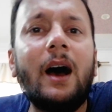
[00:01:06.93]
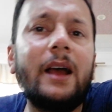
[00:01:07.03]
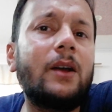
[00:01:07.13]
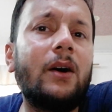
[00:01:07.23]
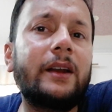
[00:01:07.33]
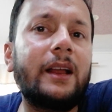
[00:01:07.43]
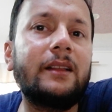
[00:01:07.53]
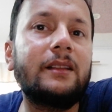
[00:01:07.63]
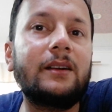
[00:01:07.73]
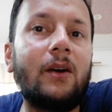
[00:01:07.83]
I got
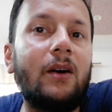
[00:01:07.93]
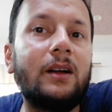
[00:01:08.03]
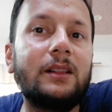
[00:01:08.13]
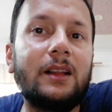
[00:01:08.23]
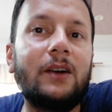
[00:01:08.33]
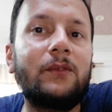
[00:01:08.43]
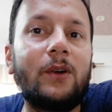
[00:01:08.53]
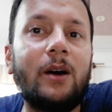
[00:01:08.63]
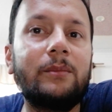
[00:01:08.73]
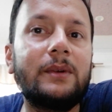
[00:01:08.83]
another call
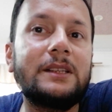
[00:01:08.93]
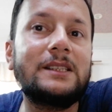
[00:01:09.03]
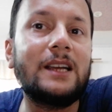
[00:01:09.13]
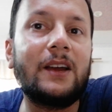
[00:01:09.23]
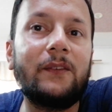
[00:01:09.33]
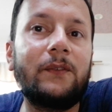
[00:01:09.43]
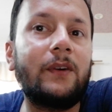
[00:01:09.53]
from Jeff